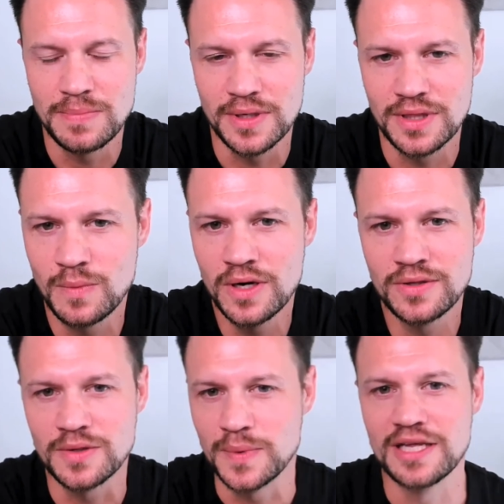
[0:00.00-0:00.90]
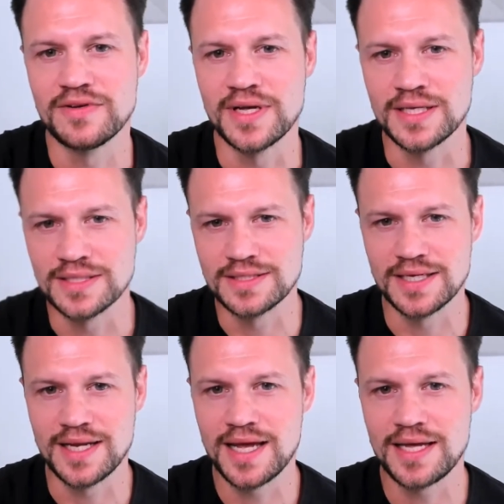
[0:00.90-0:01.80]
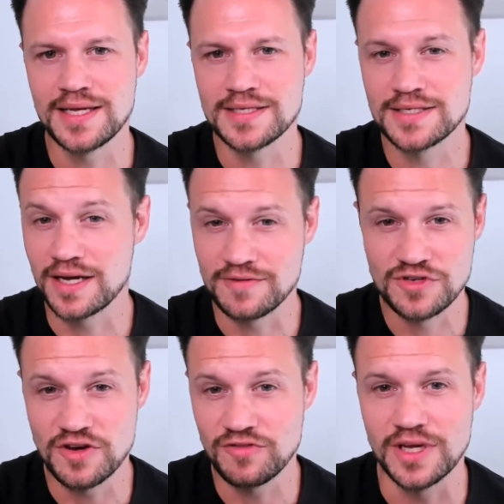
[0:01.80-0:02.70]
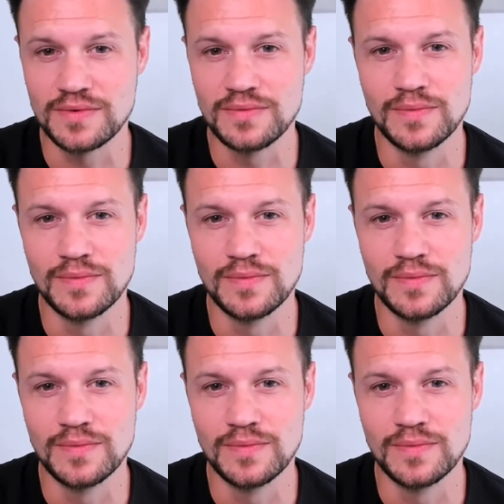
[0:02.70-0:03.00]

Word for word: But the world that we live in today has kind of shifted